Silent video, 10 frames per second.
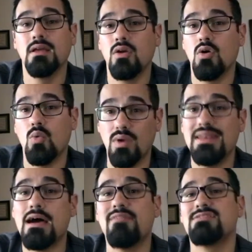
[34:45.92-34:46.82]
we
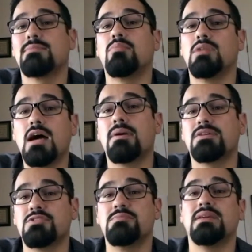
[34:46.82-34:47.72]
now have summer
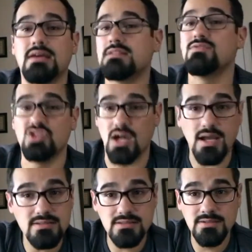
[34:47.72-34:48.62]
blockbusters because of
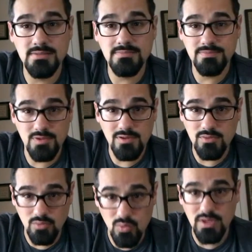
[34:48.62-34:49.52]
Jaws.
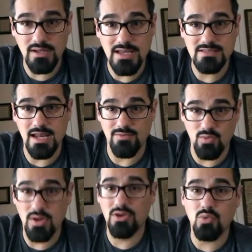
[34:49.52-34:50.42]
Realize that. If you
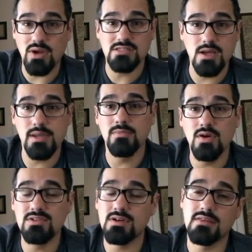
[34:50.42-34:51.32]
wonder why so many
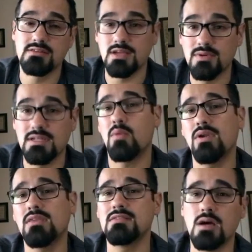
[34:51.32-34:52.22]
movies are out in the summertime,
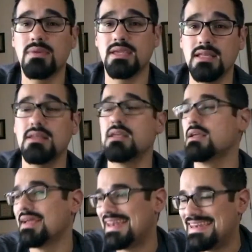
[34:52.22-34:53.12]
when did this all begin?
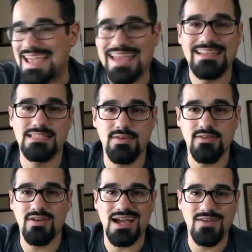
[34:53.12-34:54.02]

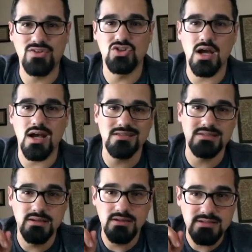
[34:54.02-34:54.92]
1975, Jaws.
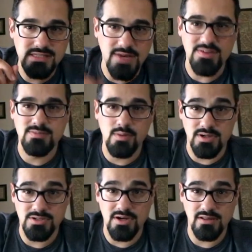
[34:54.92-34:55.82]
Steven
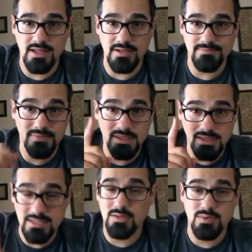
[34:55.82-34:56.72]
Spielberg started that.
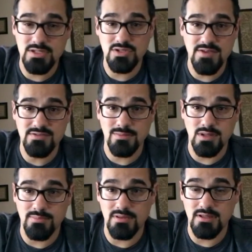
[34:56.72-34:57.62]
He's the reason you have summer
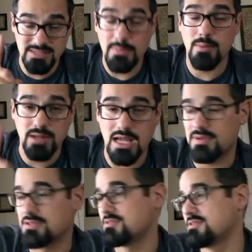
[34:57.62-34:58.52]

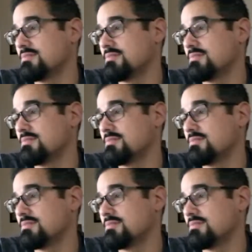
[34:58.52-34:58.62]
blockbusters.